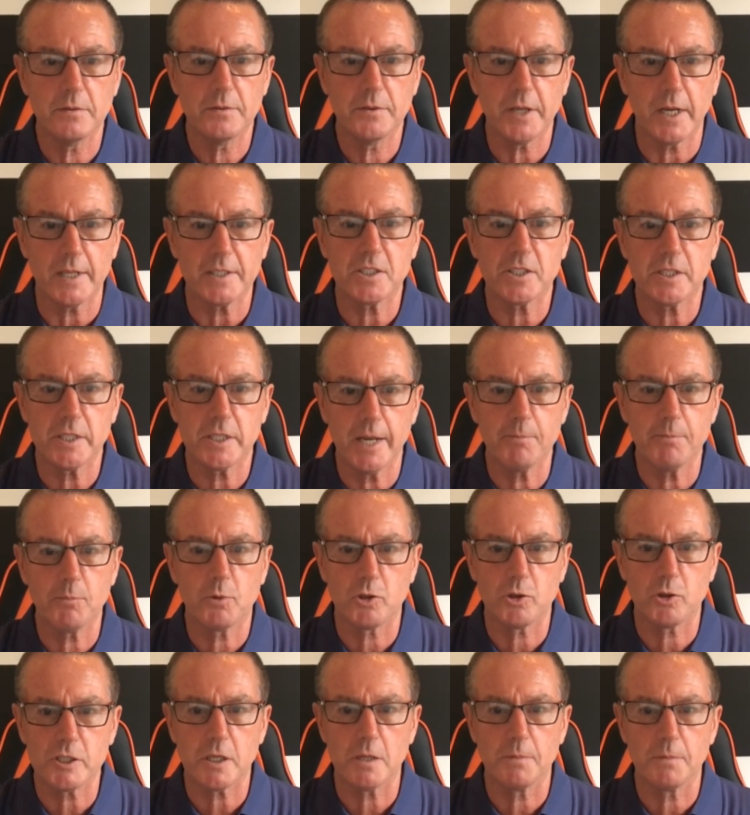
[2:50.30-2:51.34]
that same
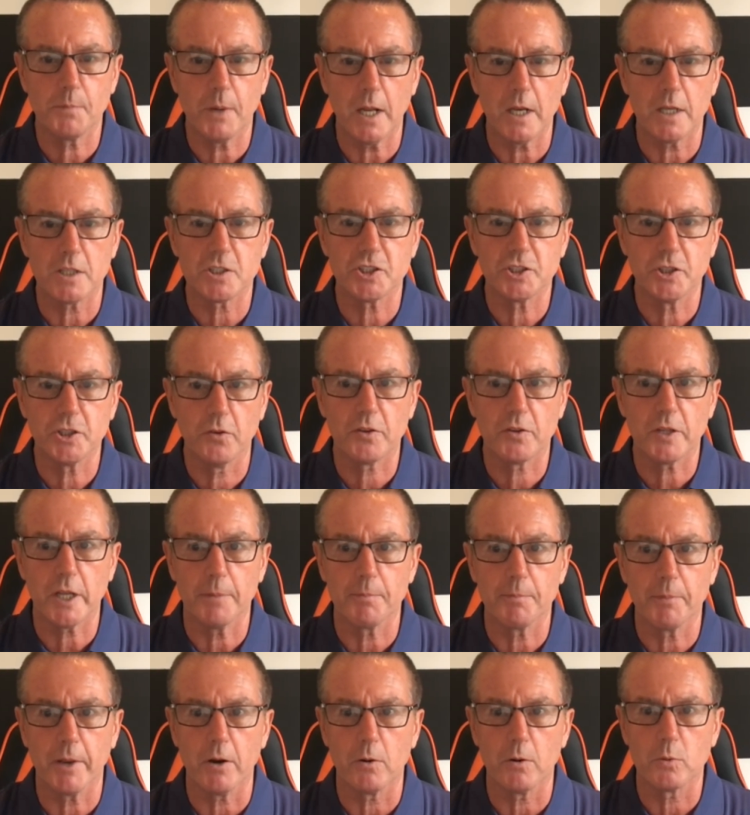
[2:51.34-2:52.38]
Crystal Palace youth
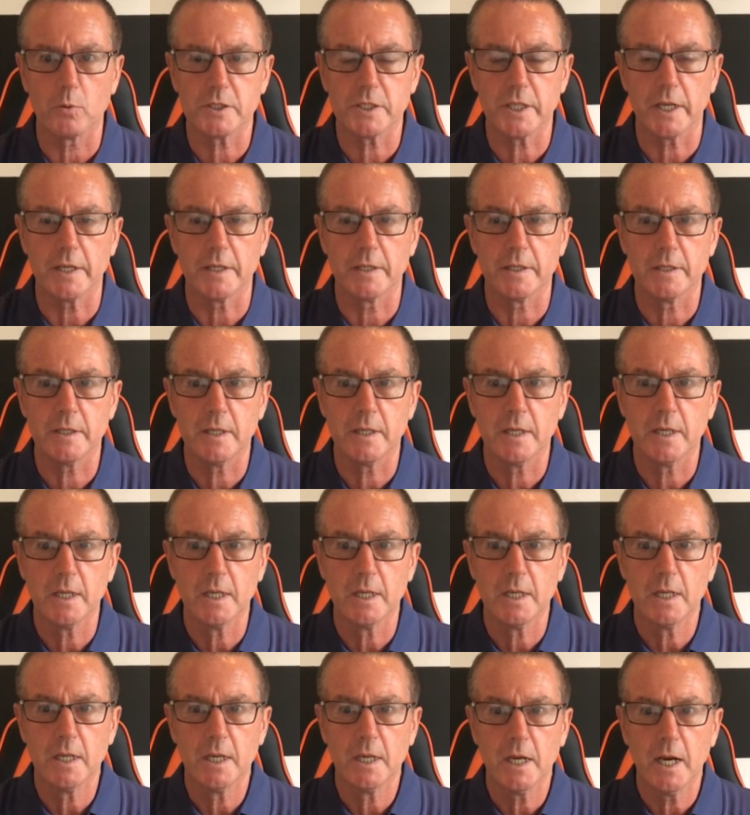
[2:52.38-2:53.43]
team that I was in
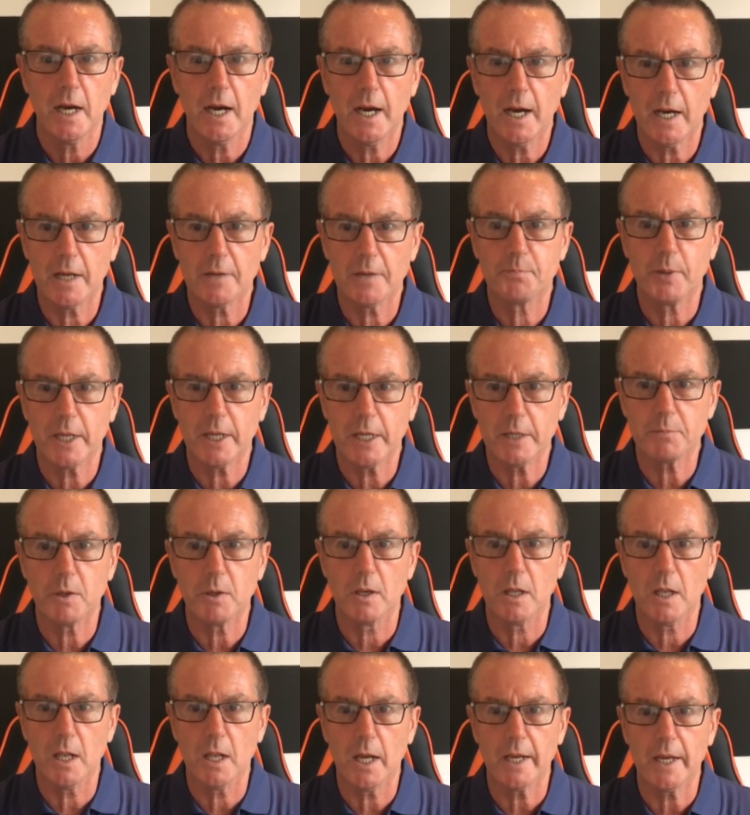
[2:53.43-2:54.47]
had
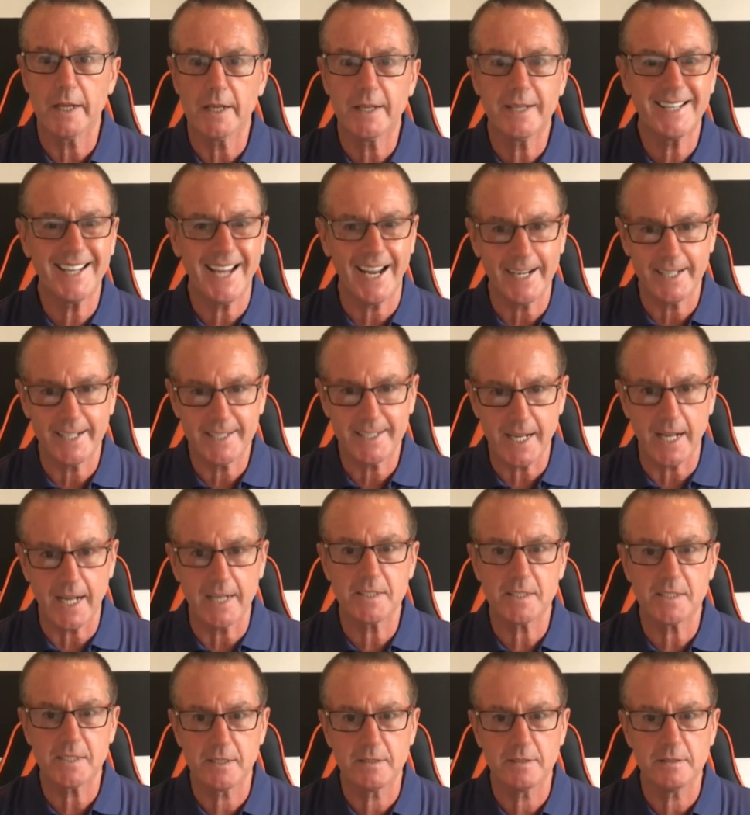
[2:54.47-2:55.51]
people like Kenny
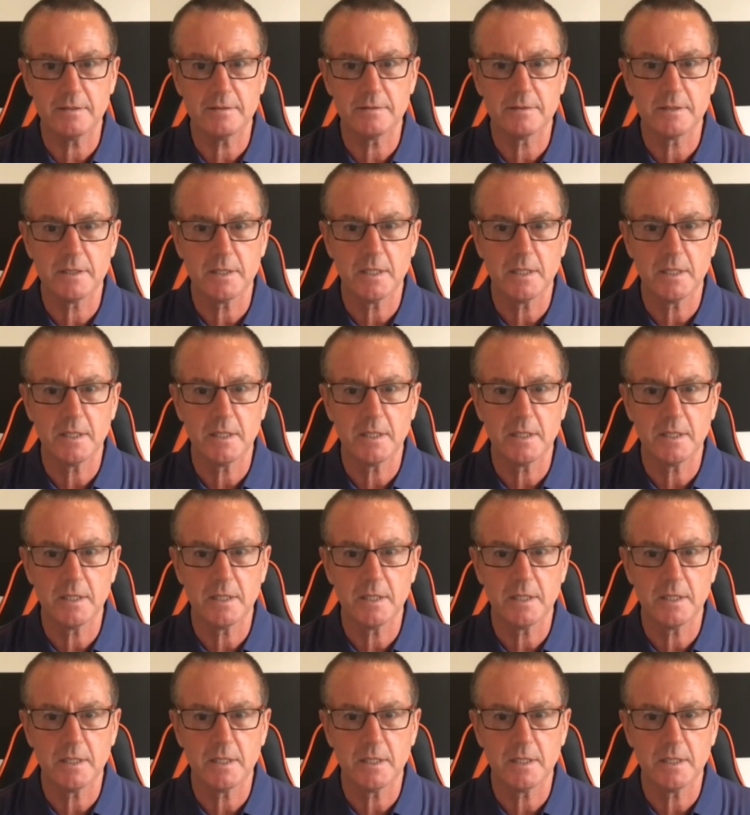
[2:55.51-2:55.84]
Sanson,